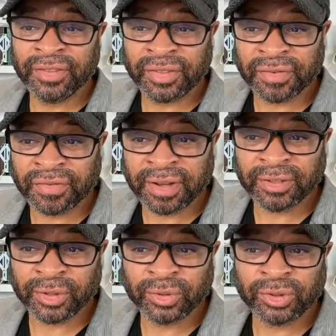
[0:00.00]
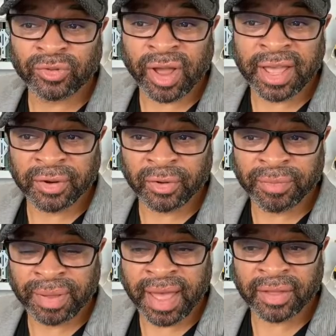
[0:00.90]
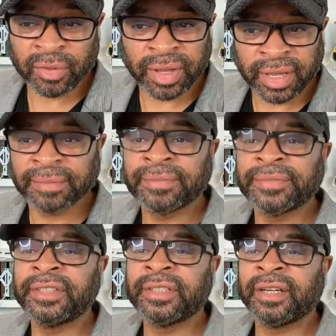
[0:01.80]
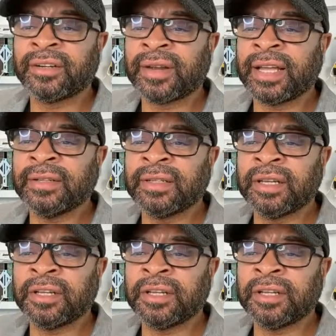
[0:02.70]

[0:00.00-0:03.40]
The frontostriatal pathway, all right?